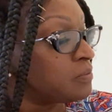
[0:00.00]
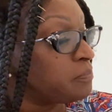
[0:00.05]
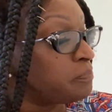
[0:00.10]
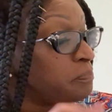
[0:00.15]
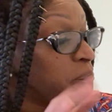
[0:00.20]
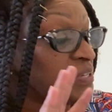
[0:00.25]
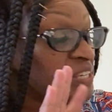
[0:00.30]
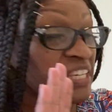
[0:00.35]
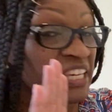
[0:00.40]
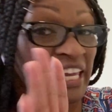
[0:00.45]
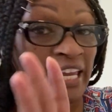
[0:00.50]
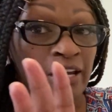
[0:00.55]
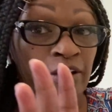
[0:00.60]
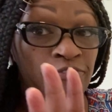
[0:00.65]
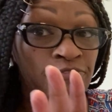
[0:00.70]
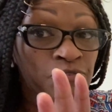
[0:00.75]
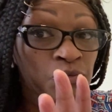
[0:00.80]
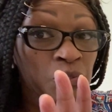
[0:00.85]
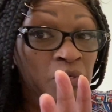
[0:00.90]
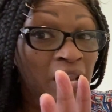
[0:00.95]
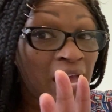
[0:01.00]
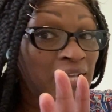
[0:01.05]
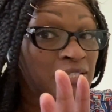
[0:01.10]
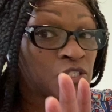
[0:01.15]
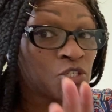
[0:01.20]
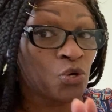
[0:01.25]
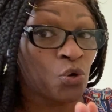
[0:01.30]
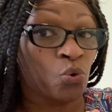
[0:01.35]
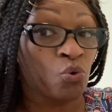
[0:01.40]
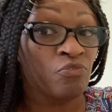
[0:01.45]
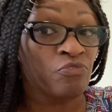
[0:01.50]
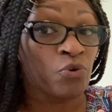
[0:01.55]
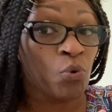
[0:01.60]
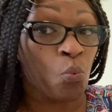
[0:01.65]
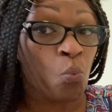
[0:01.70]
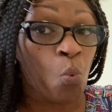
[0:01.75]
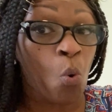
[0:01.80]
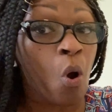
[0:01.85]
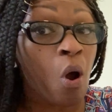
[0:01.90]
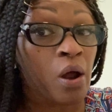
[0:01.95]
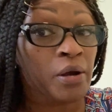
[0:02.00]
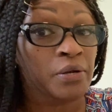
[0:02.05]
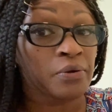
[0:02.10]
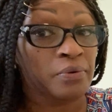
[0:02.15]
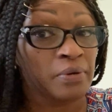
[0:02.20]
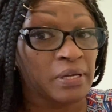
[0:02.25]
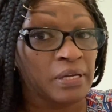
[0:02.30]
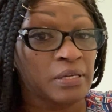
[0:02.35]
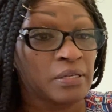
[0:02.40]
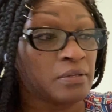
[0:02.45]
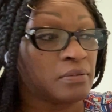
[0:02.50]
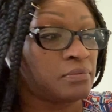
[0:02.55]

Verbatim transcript: Be careful not to overwater it.